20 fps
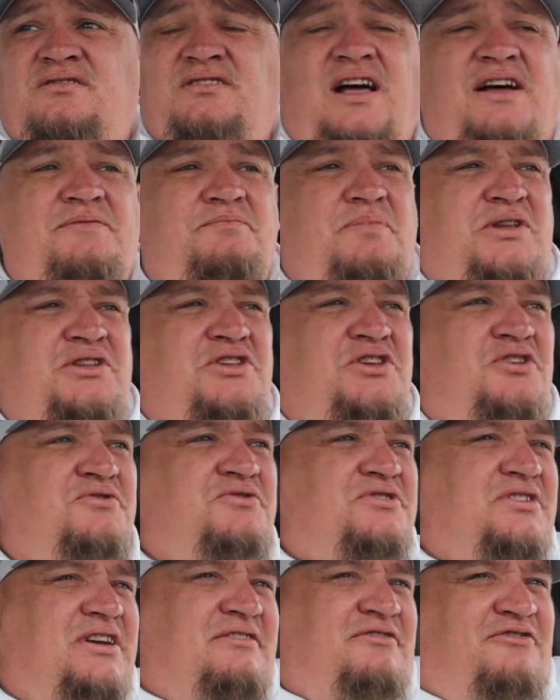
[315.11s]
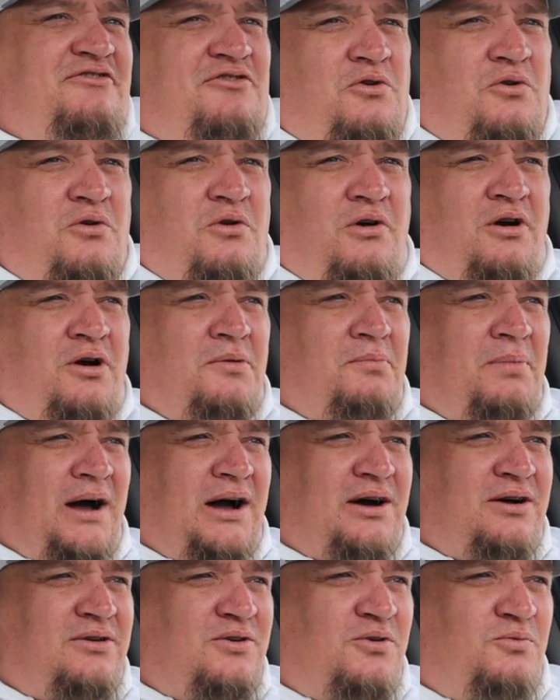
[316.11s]
I've been using it for
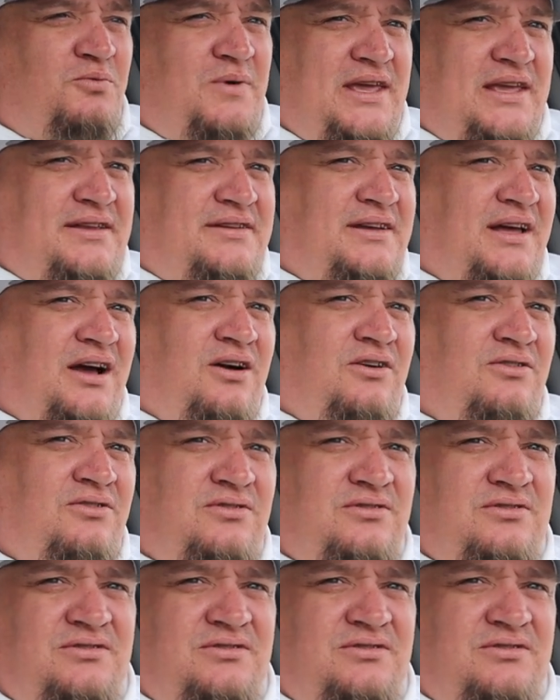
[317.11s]
about a week now.